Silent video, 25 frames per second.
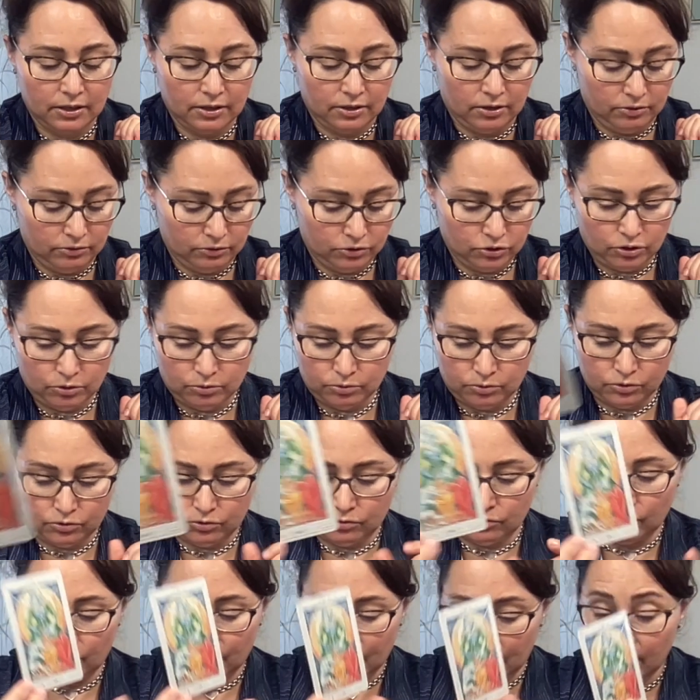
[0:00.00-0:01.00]
so
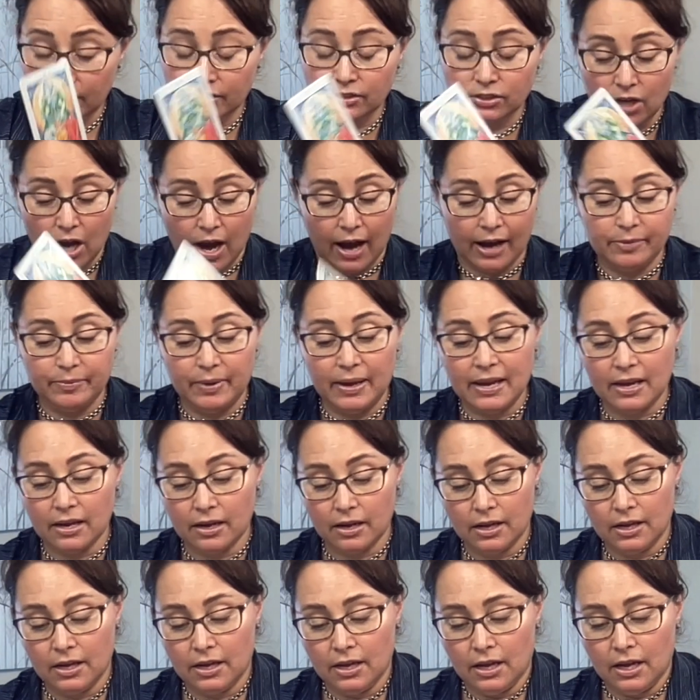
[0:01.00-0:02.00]
there's timing.
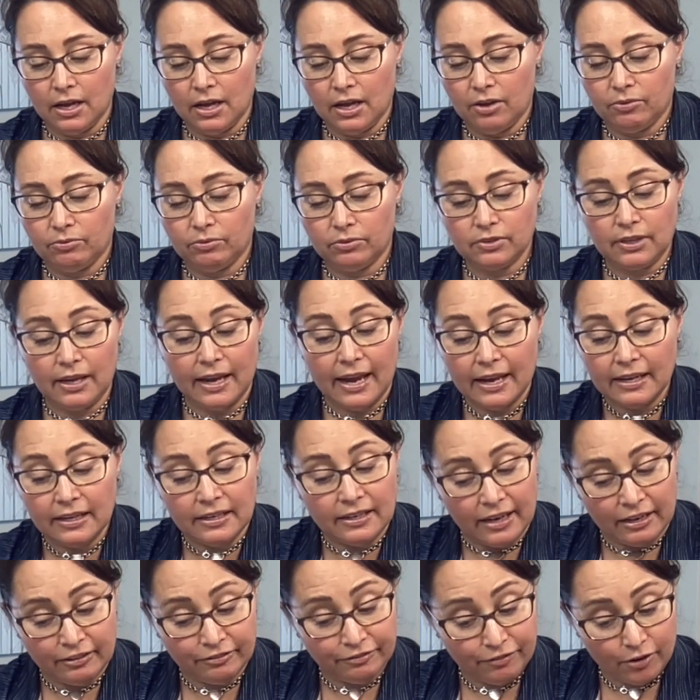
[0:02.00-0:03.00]
The hidden
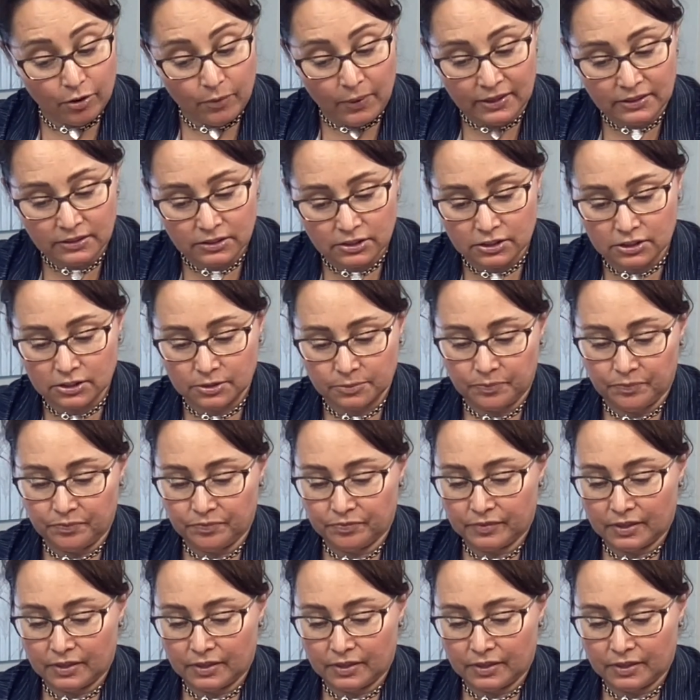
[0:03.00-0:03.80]
influence